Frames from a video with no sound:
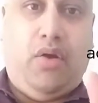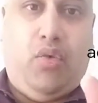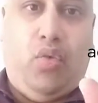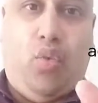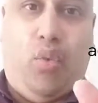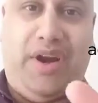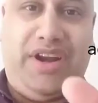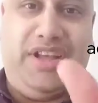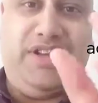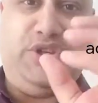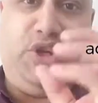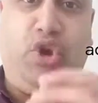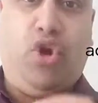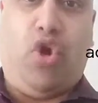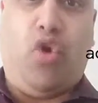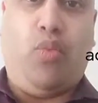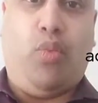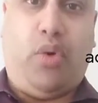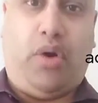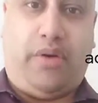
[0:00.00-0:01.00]
what is your
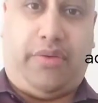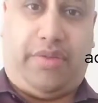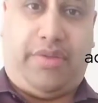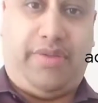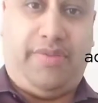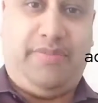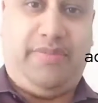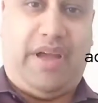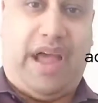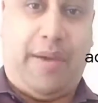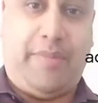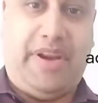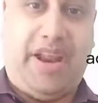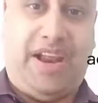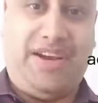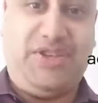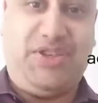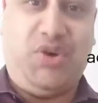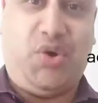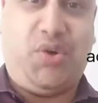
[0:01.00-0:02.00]
home worth? I'm
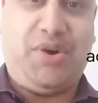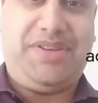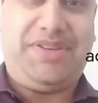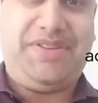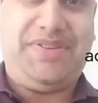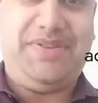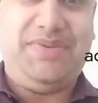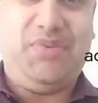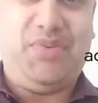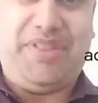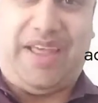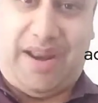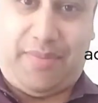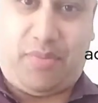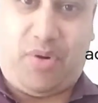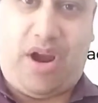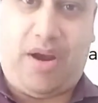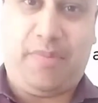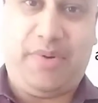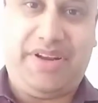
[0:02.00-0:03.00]
Anant with At
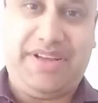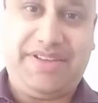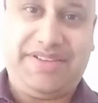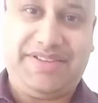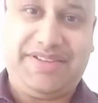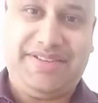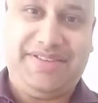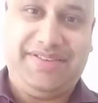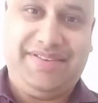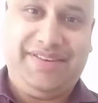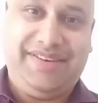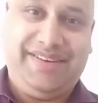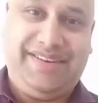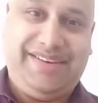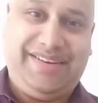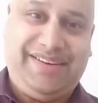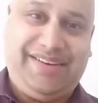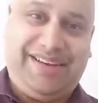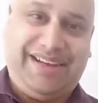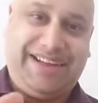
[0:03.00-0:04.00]
Properties.
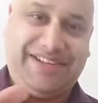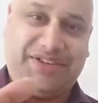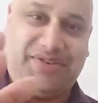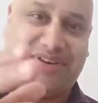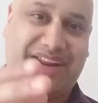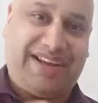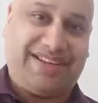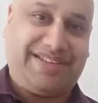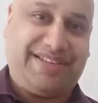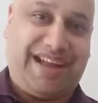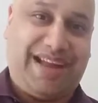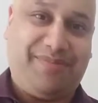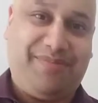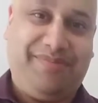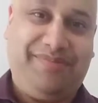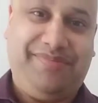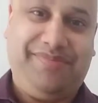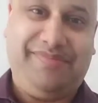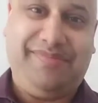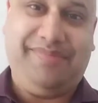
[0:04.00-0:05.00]
Until next time,
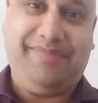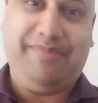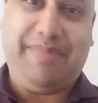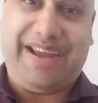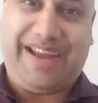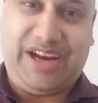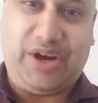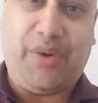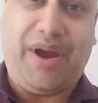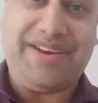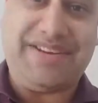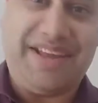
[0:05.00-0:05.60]
make it a great